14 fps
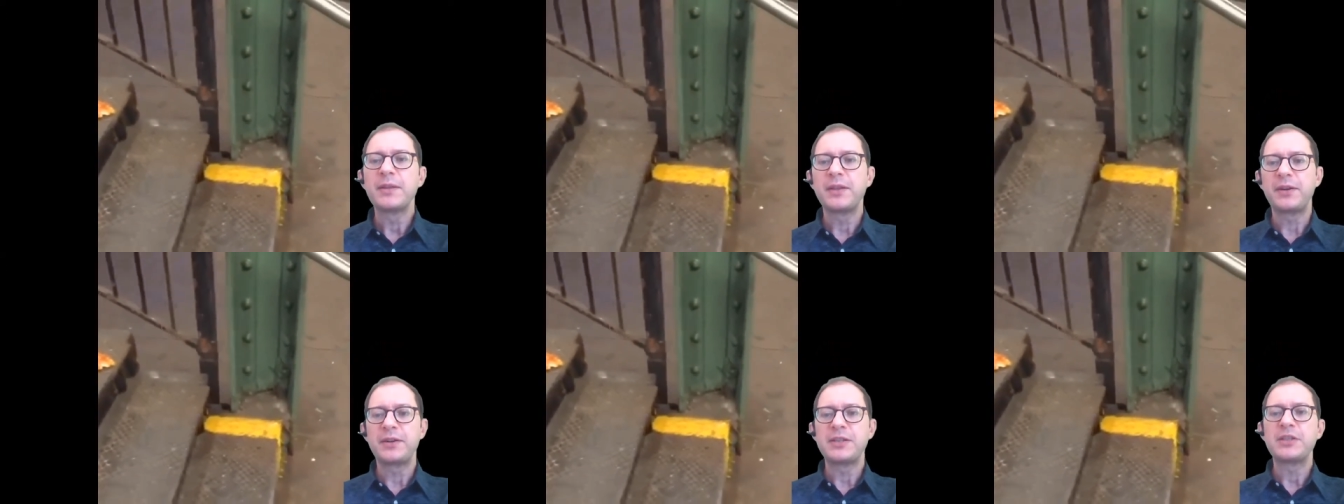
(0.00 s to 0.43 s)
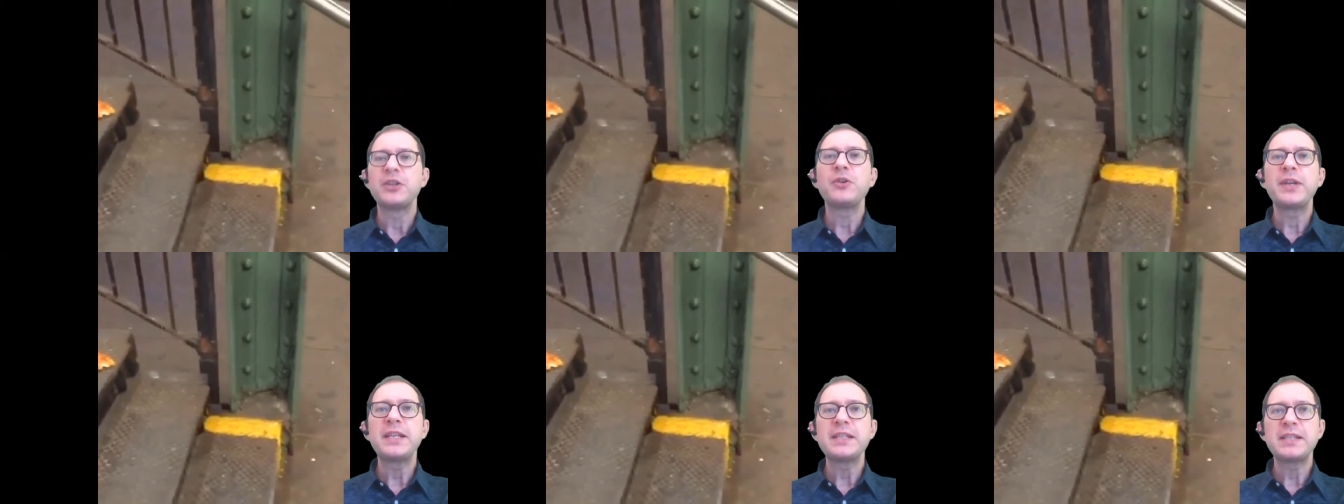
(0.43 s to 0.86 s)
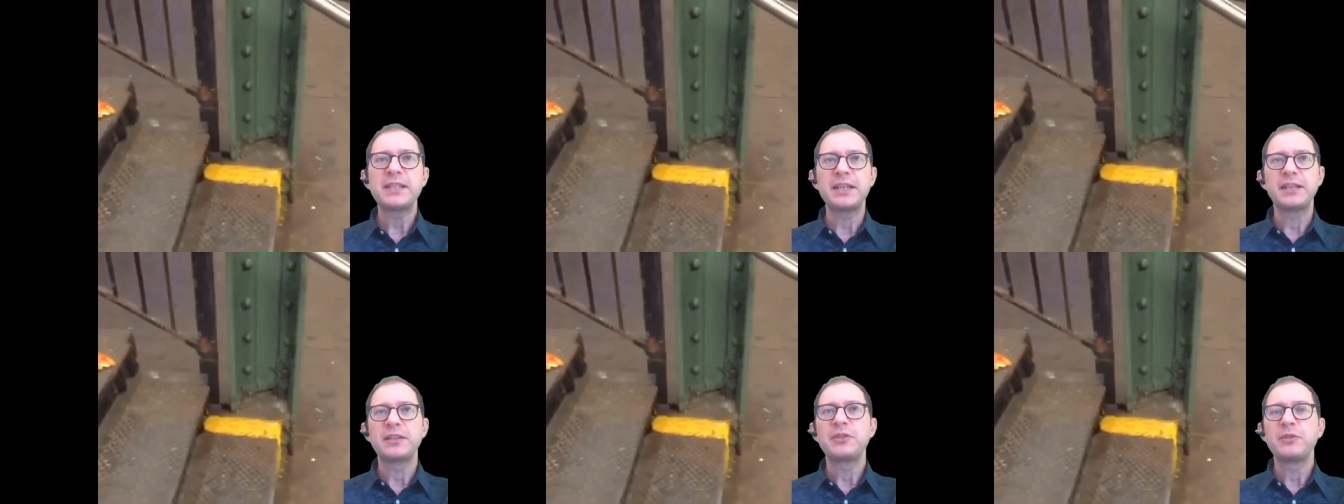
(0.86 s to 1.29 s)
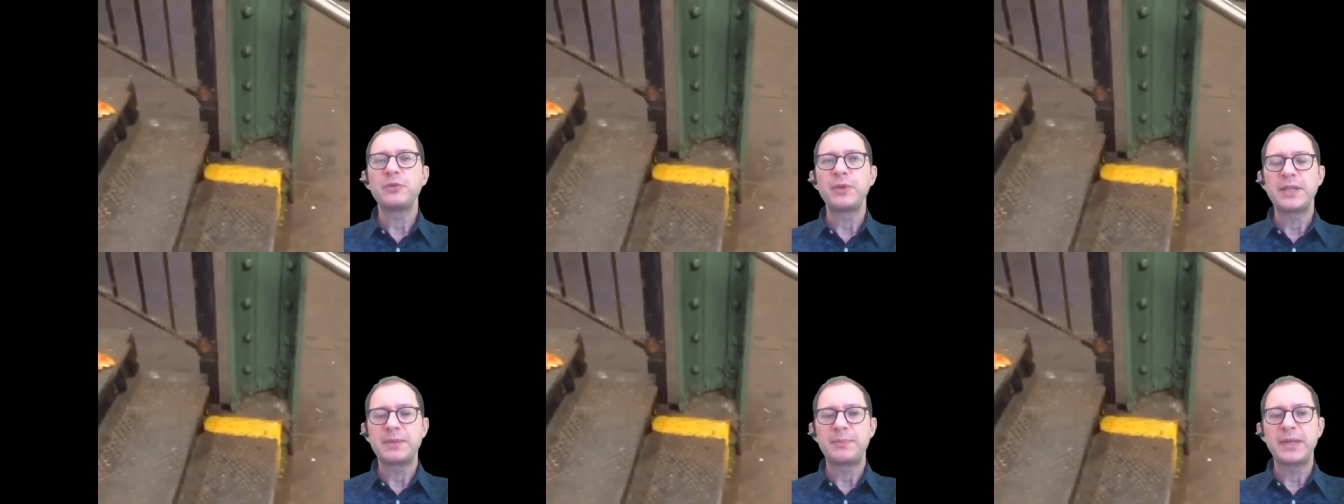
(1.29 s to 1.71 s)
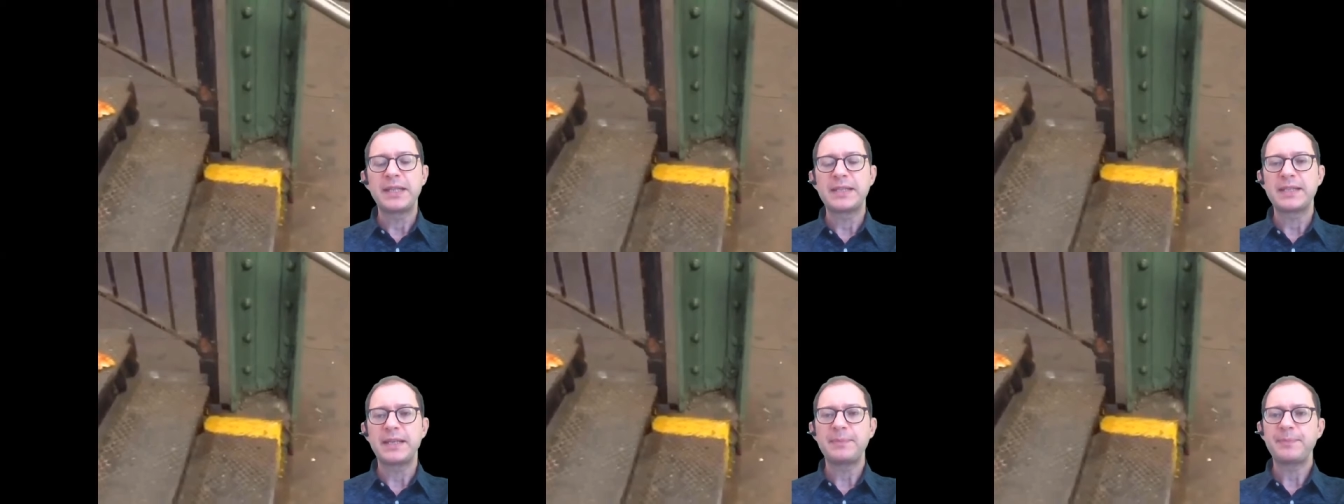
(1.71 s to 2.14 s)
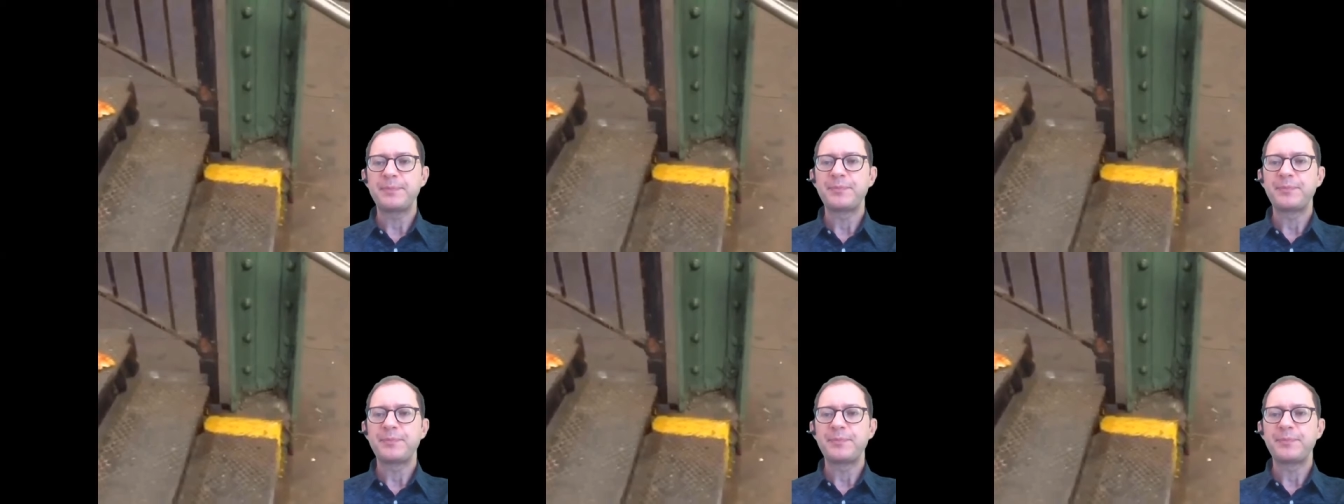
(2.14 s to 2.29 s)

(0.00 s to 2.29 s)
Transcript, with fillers: There is no instinct to eat pizza,